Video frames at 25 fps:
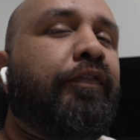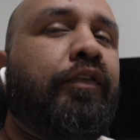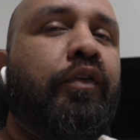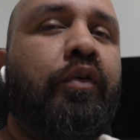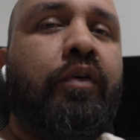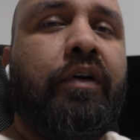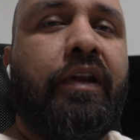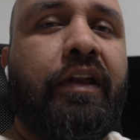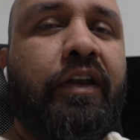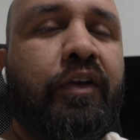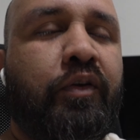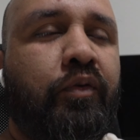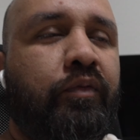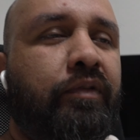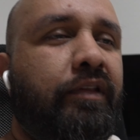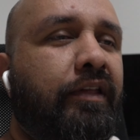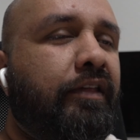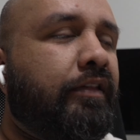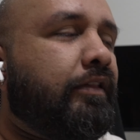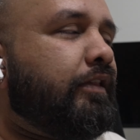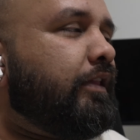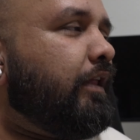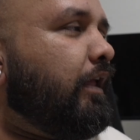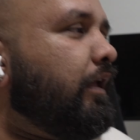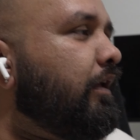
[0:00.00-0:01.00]
you are into
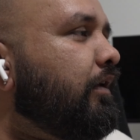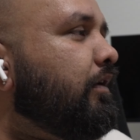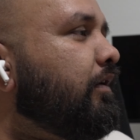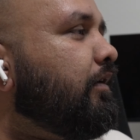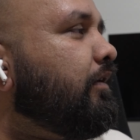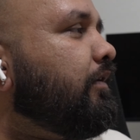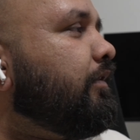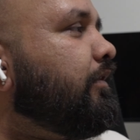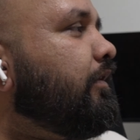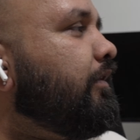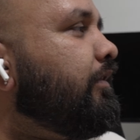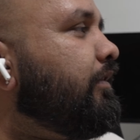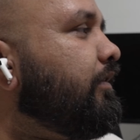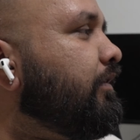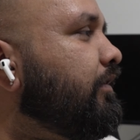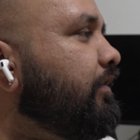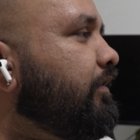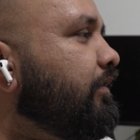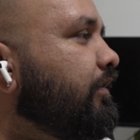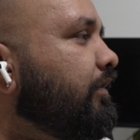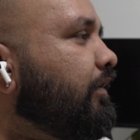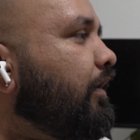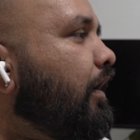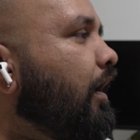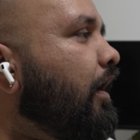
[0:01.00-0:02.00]
this thing, this
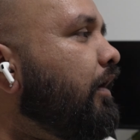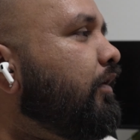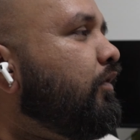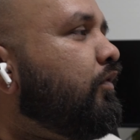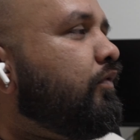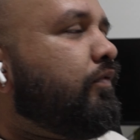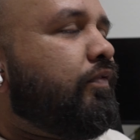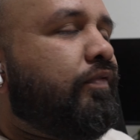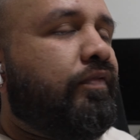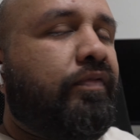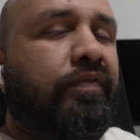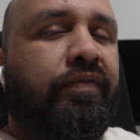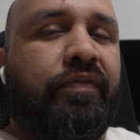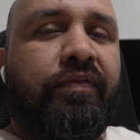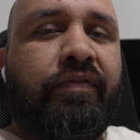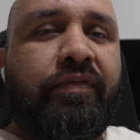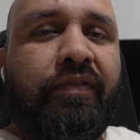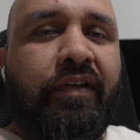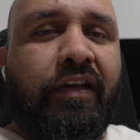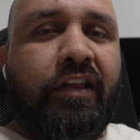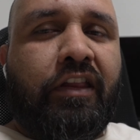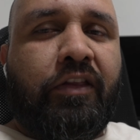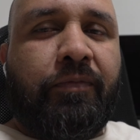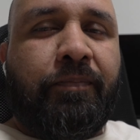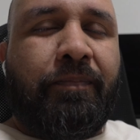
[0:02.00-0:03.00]
kind of
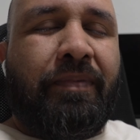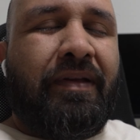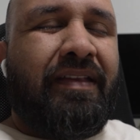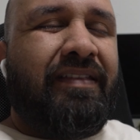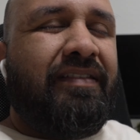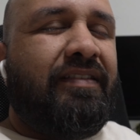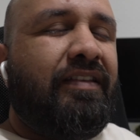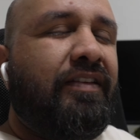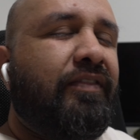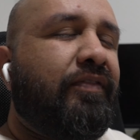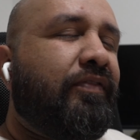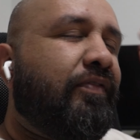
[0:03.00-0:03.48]
expensive